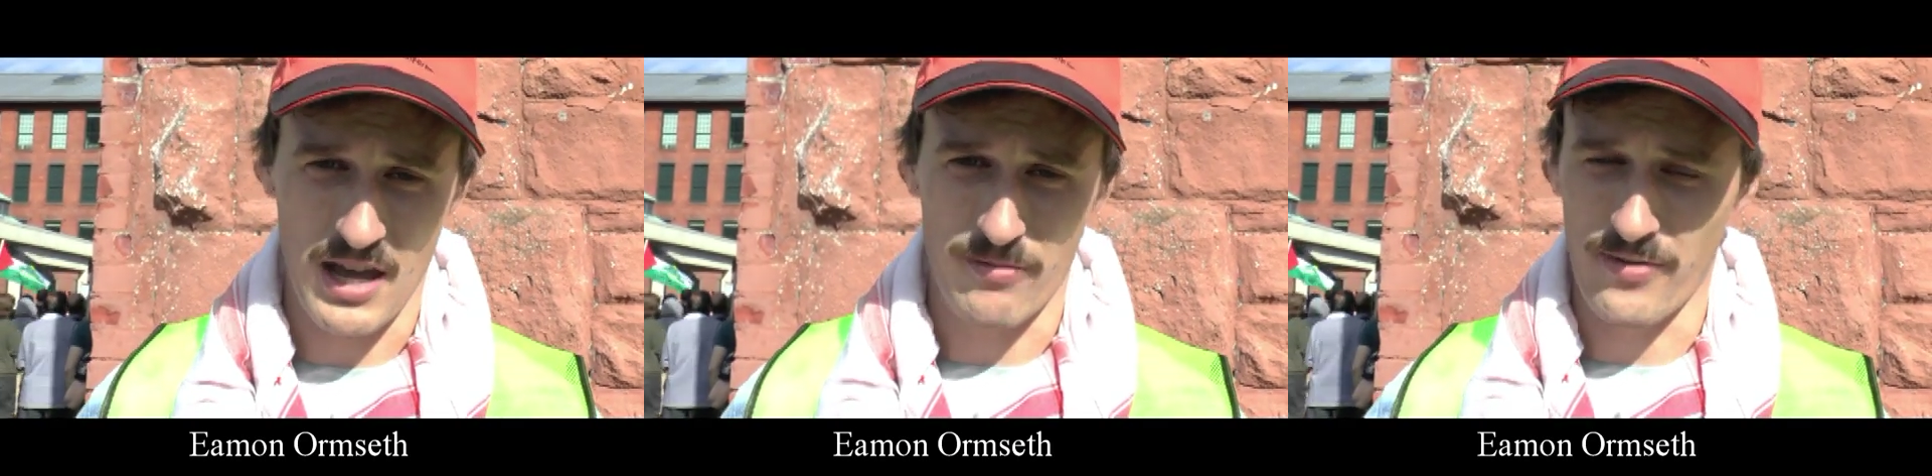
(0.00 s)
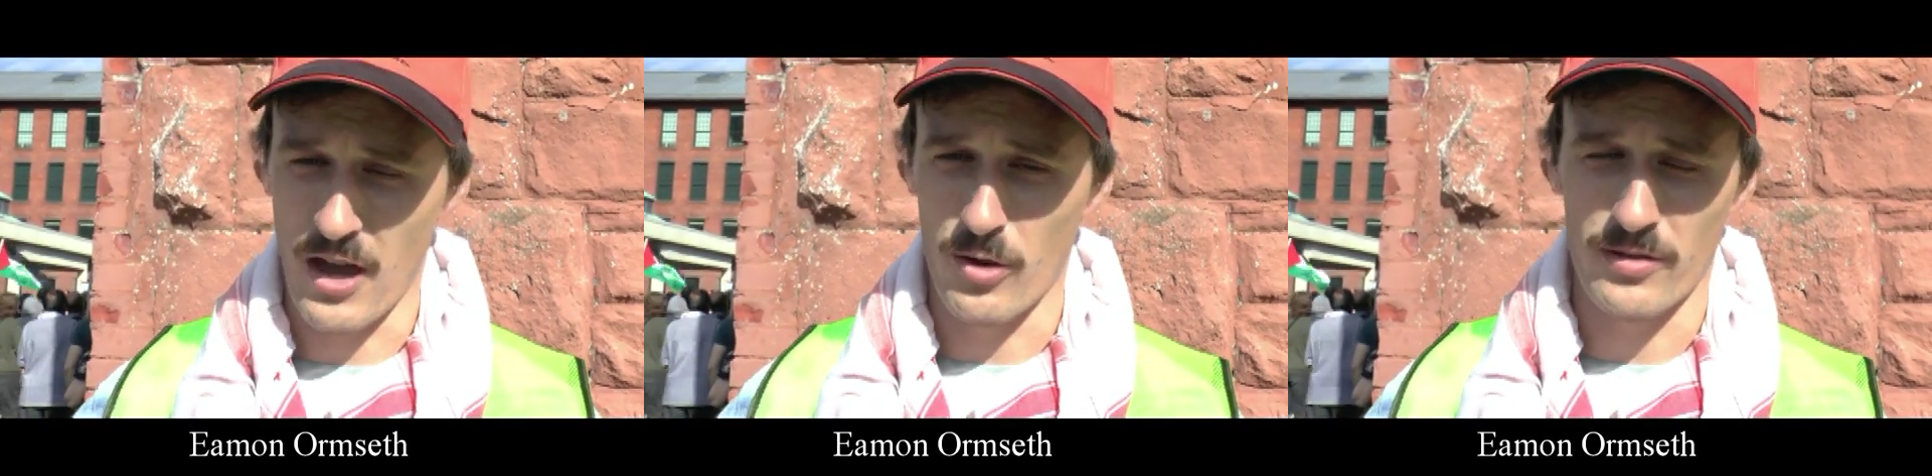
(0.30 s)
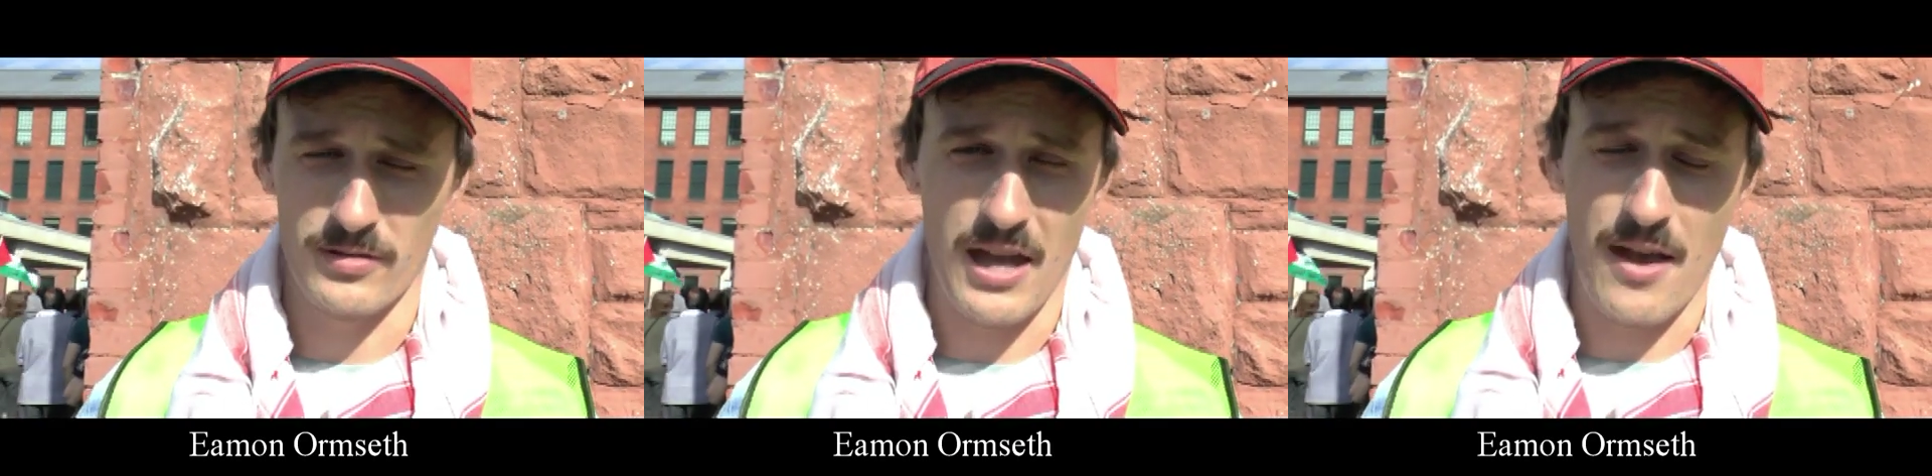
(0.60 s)
have found
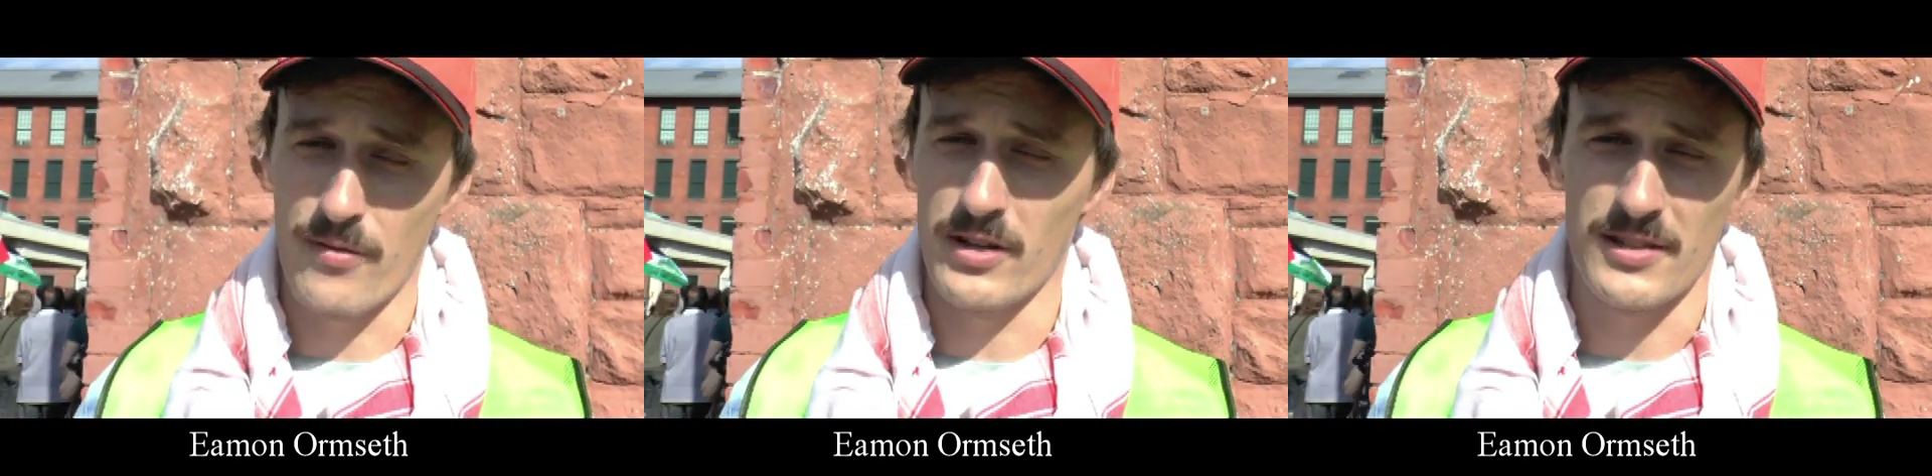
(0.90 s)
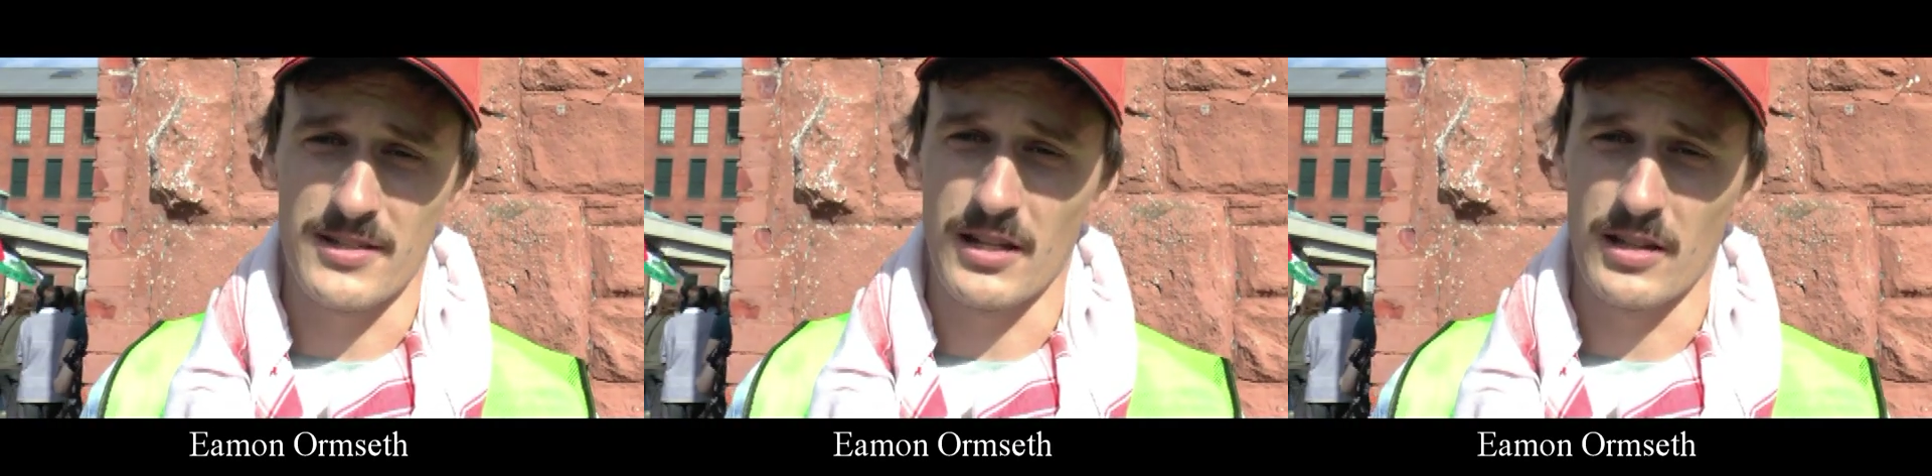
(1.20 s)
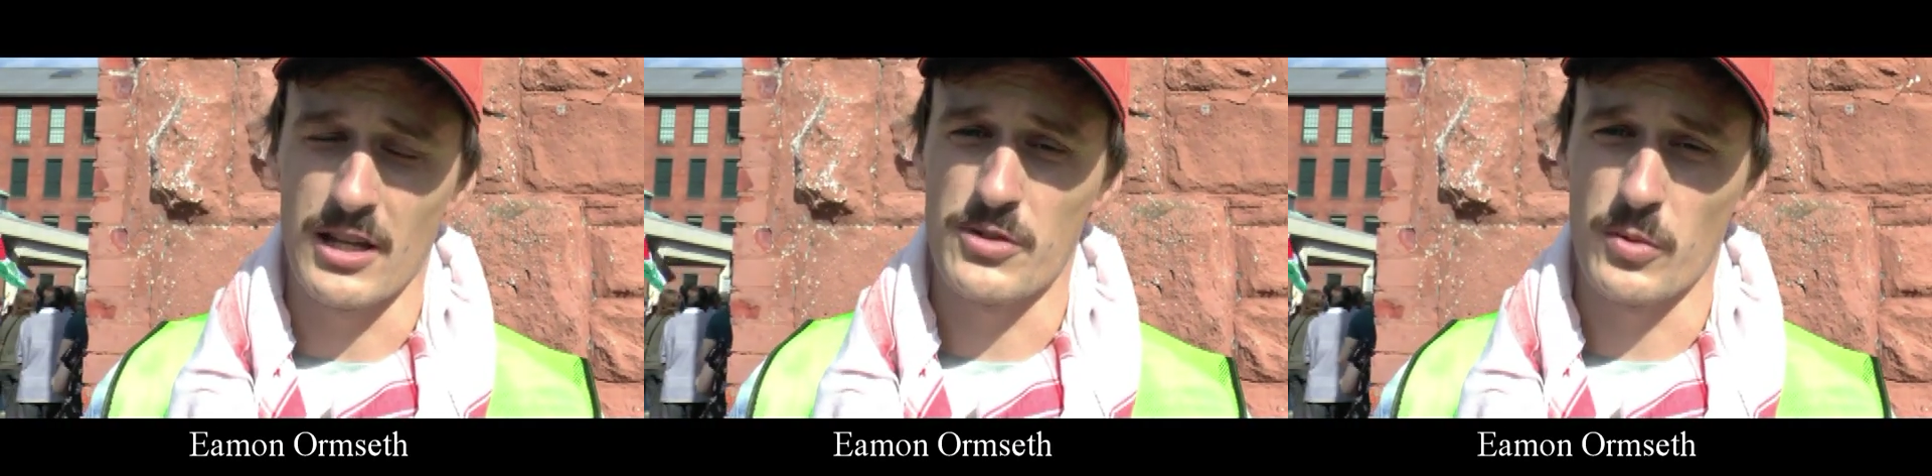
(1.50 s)
evidence that
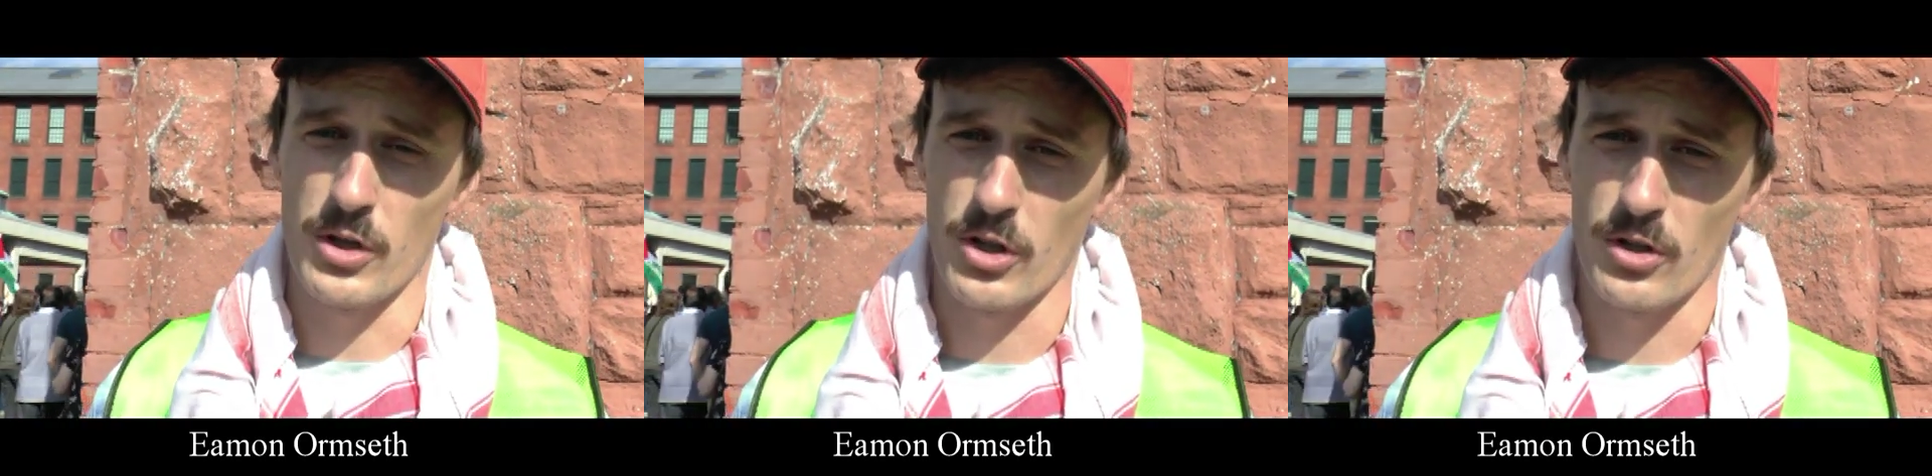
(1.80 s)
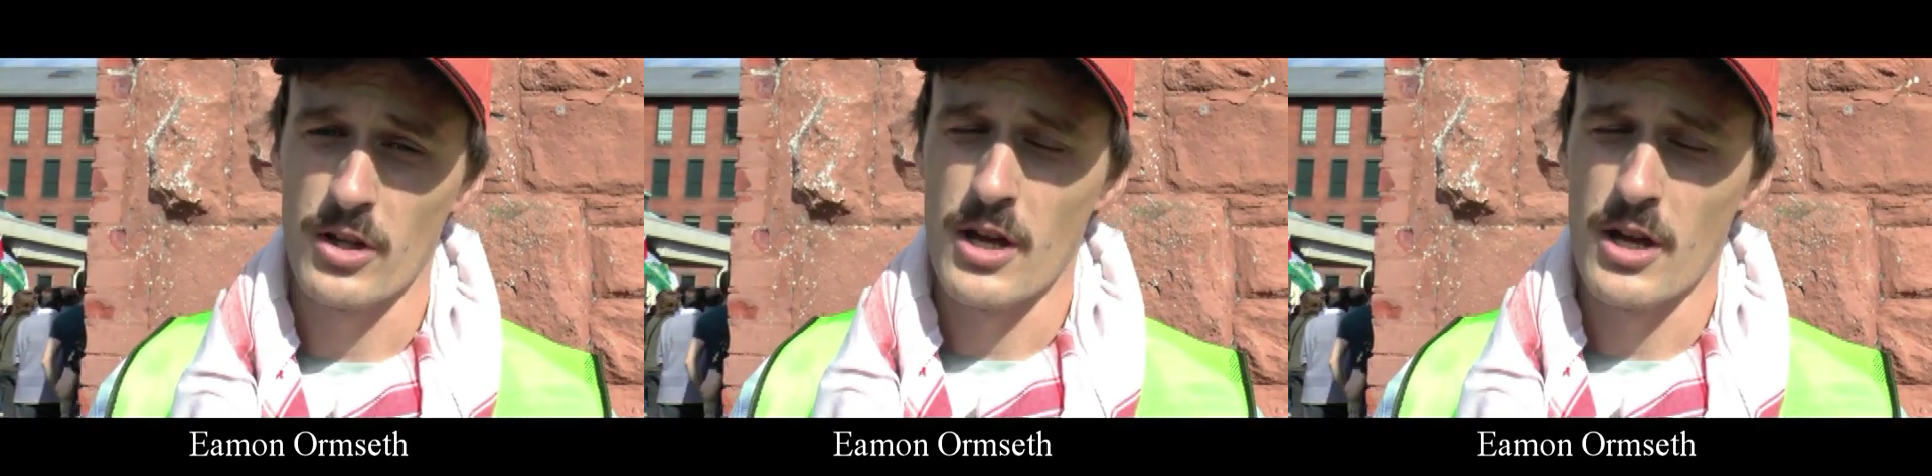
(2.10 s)
Israel